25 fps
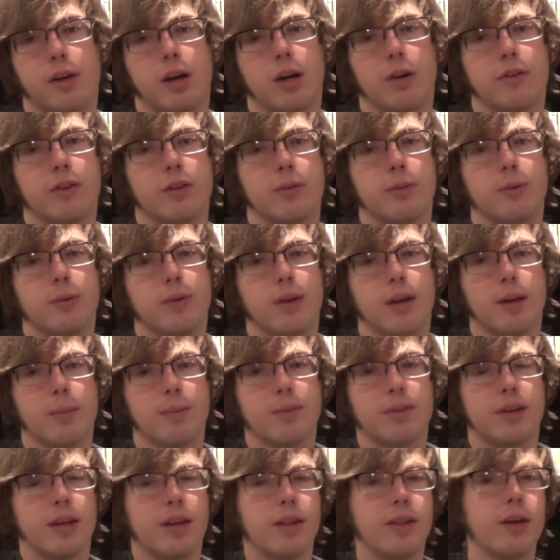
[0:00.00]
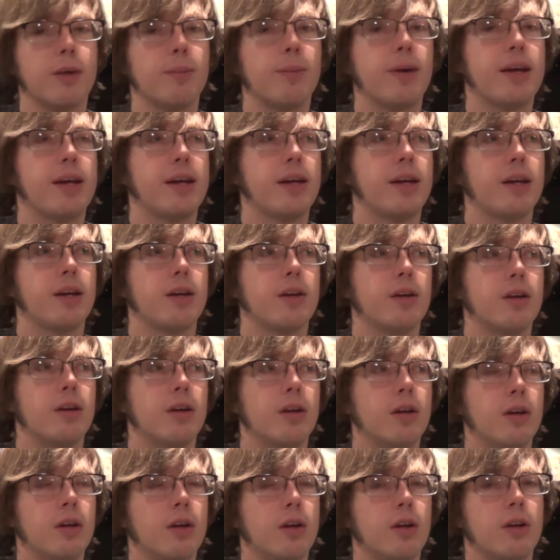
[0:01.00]
Harvest Moon games, and they're making
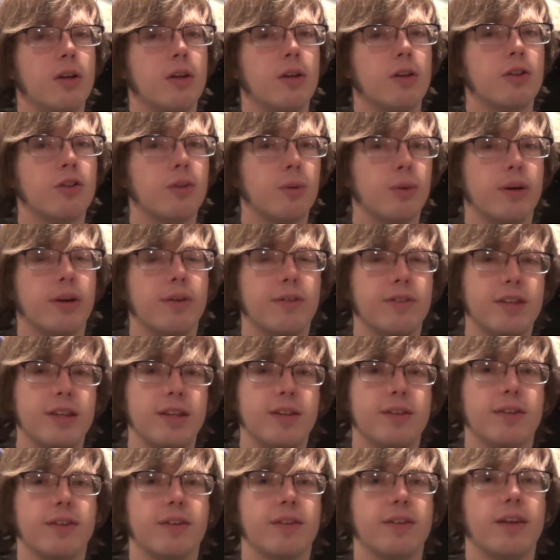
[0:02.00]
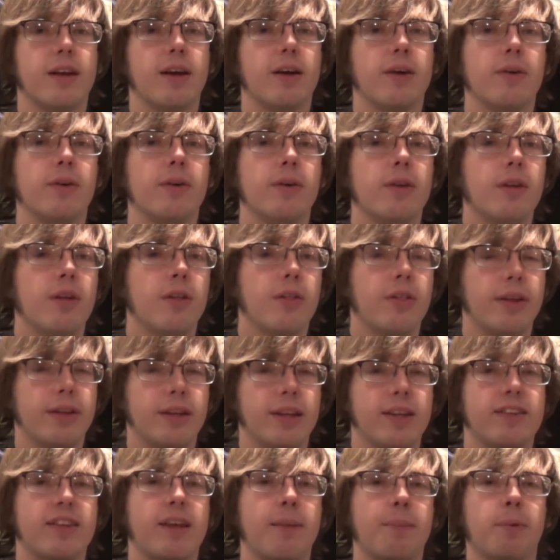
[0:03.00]
Story of Seasons now. Like,
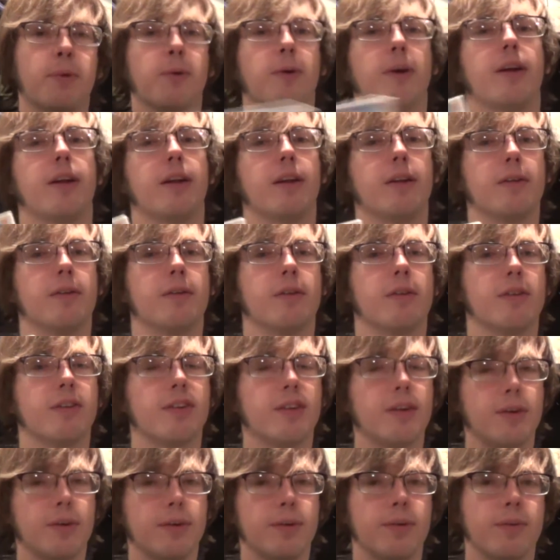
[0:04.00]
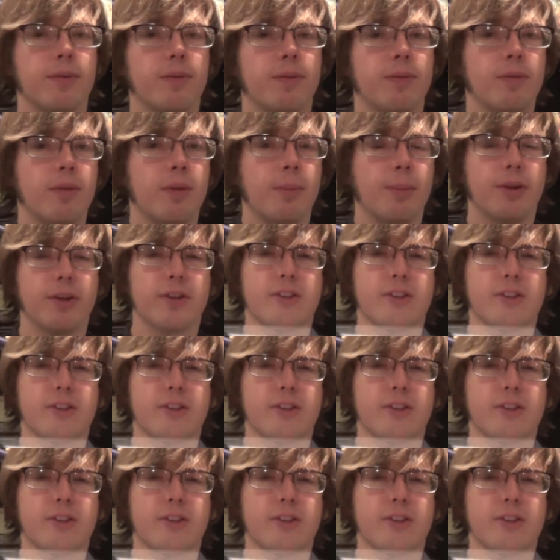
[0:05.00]
they separated. So, but